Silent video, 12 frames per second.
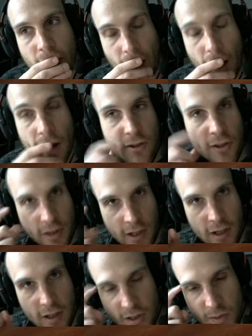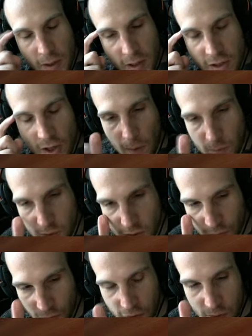I do think spending time
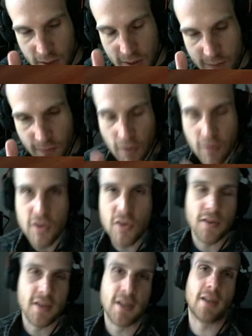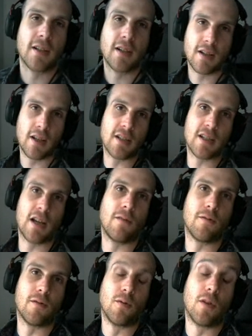just 100% focused on something is
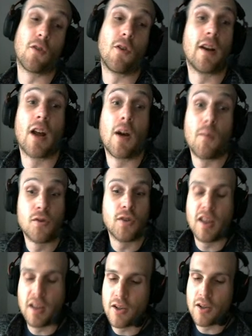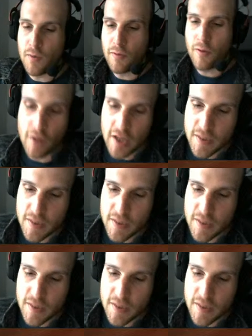helpful. Like right now I'm not doing anything else, my phone has